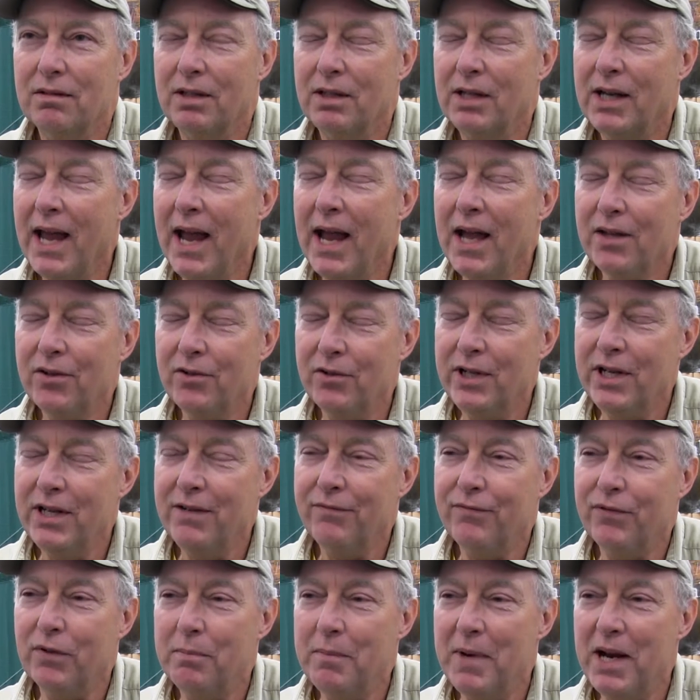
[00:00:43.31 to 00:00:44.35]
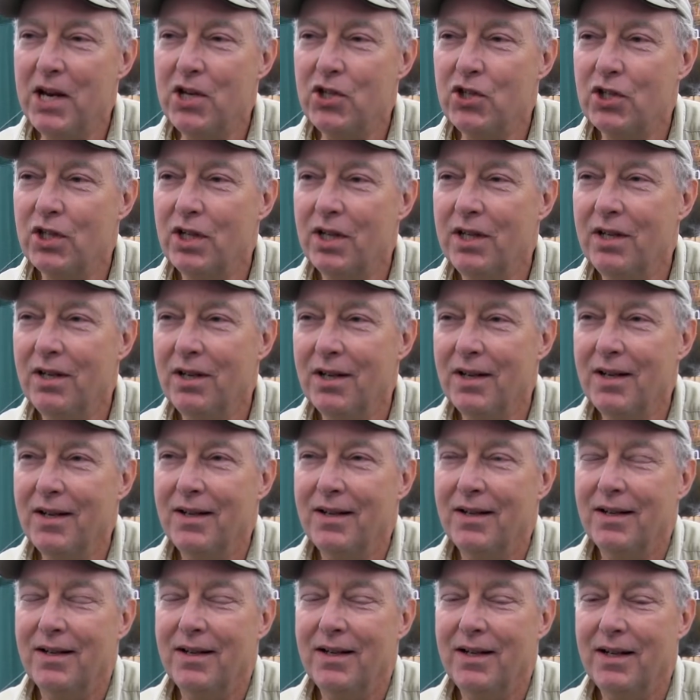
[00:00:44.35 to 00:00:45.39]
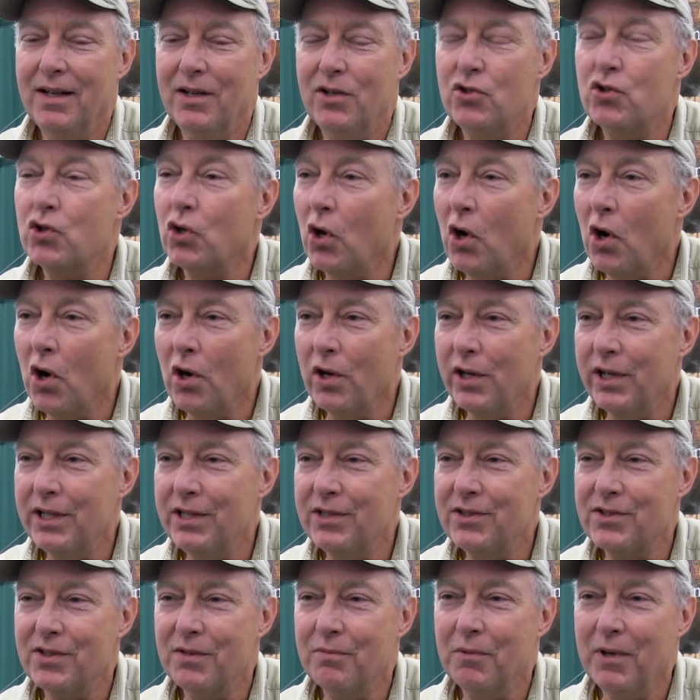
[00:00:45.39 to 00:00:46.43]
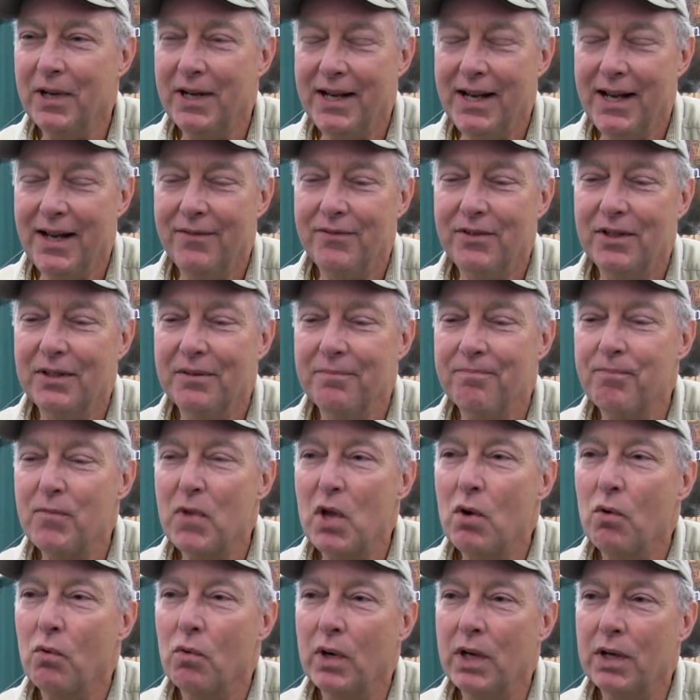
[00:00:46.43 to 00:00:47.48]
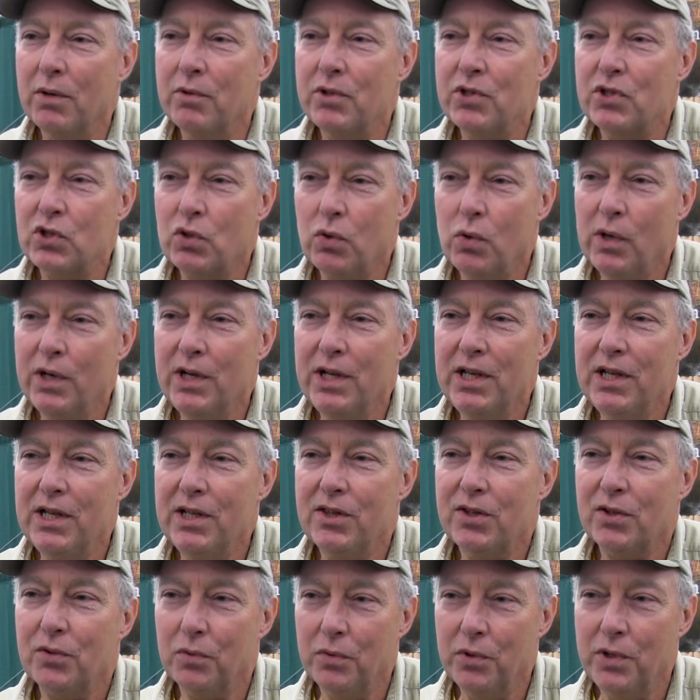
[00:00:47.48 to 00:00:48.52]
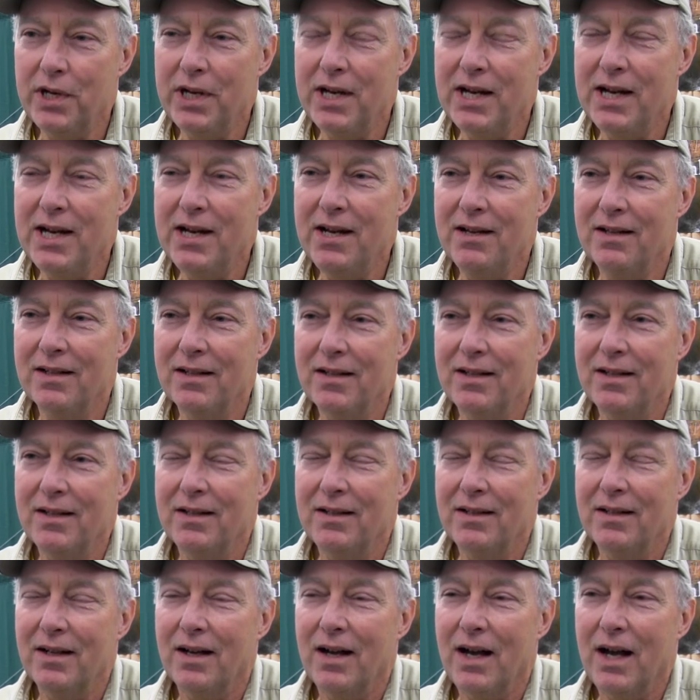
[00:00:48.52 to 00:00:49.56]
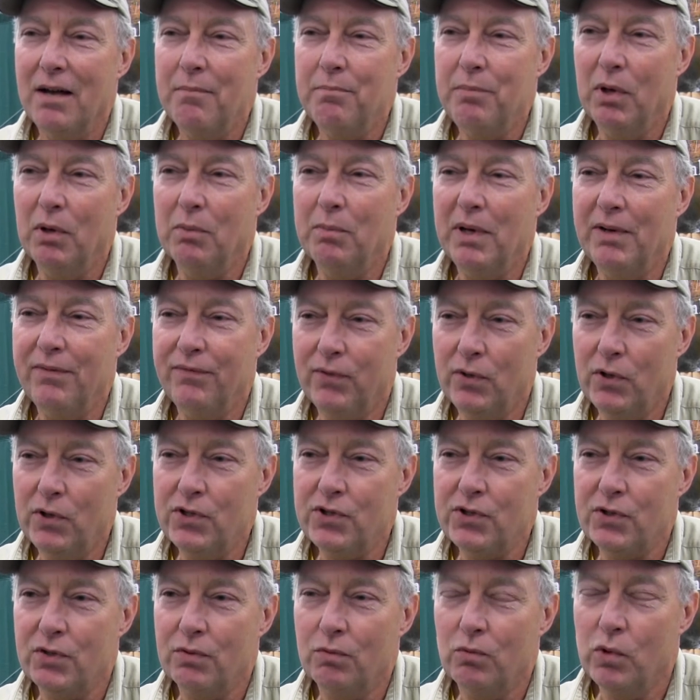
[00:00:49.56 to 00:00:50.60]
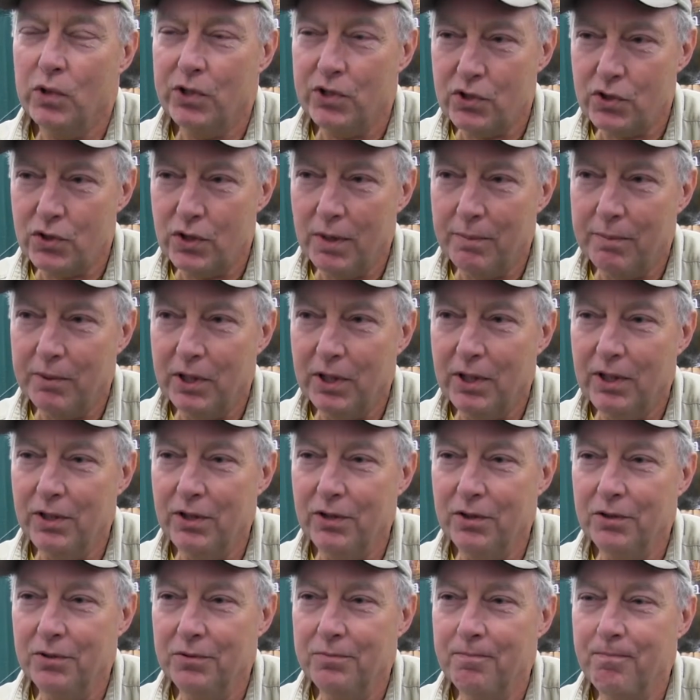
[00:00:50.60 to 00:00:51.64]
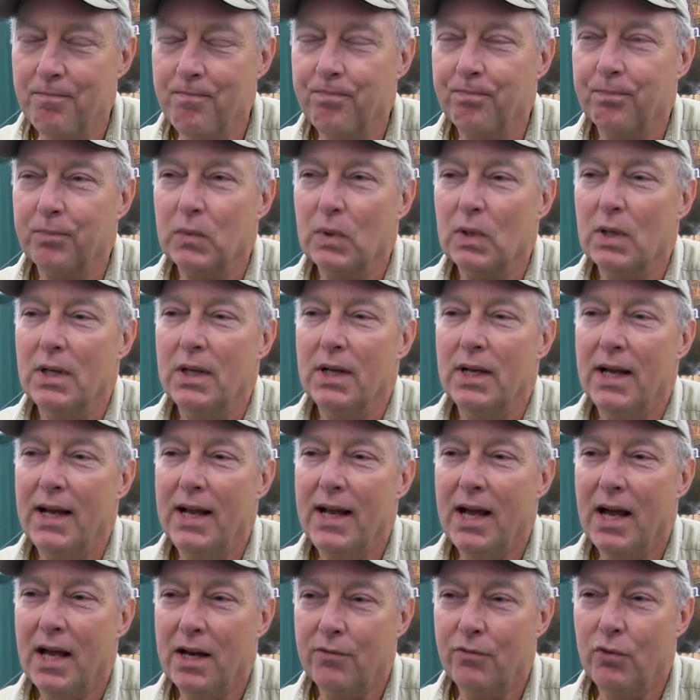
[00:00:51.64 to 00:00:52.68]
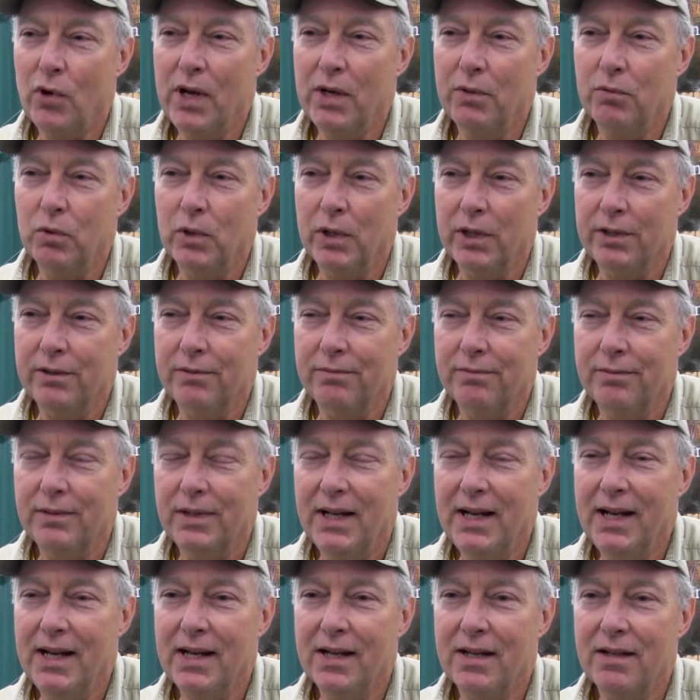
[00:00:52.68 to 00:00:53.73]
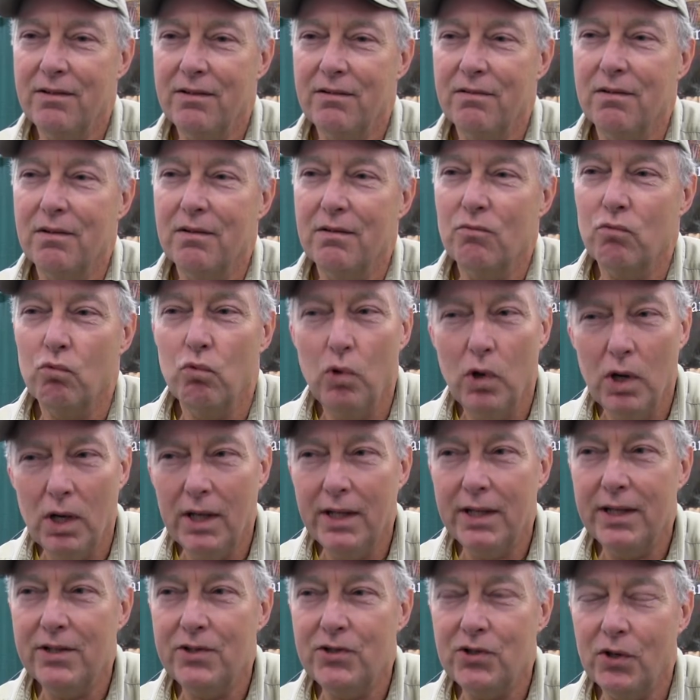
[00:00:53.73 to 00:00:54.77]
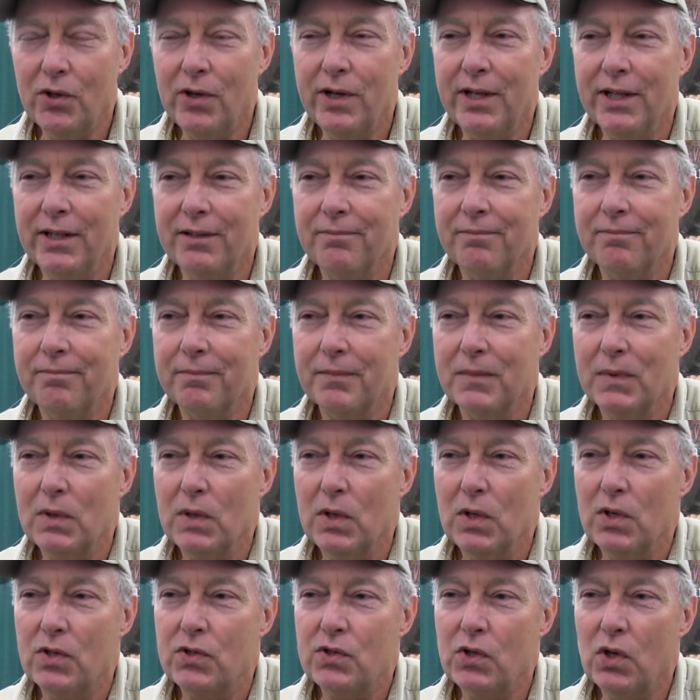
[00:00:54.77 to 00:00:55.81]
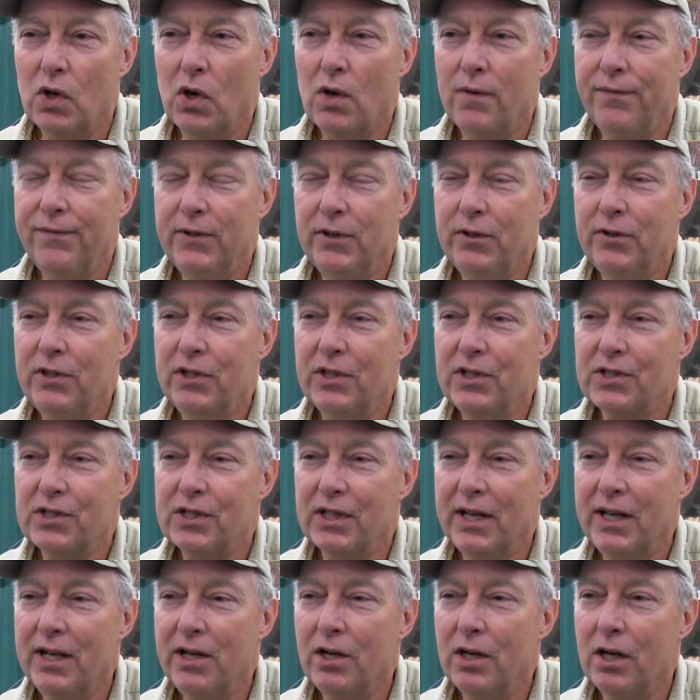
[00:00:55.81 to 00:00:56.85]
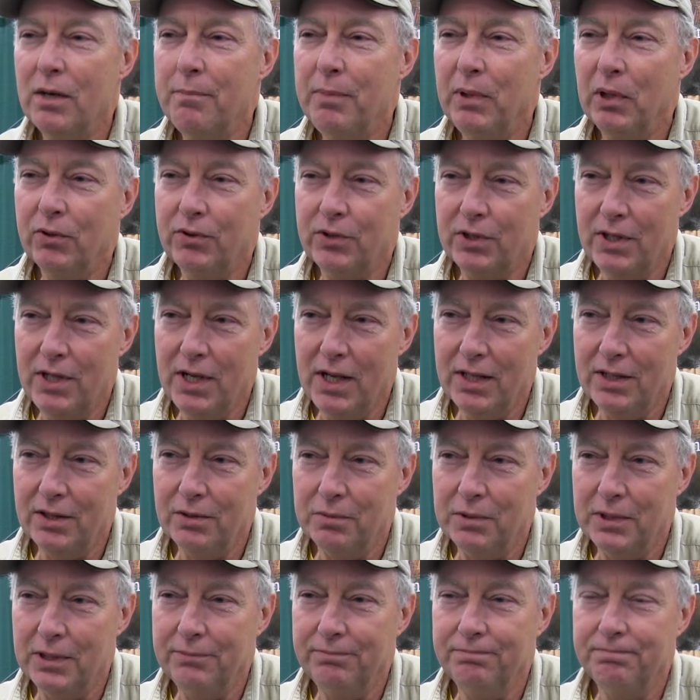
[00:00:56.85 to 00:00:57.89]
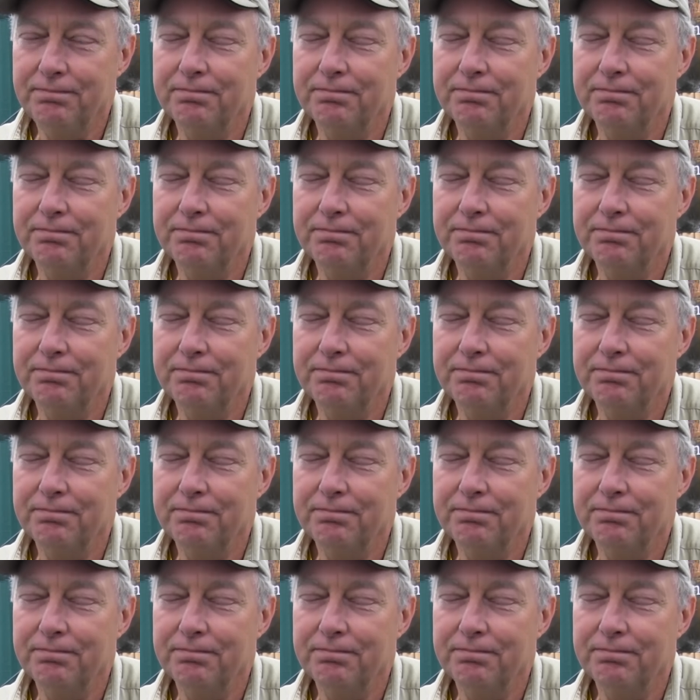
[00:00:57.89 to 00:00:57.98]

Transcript: gathering information and drawings and what have you. When I was 23, I built my first wood strip canoe out of redwood and really enjoyed it. So a few years later, I built another one.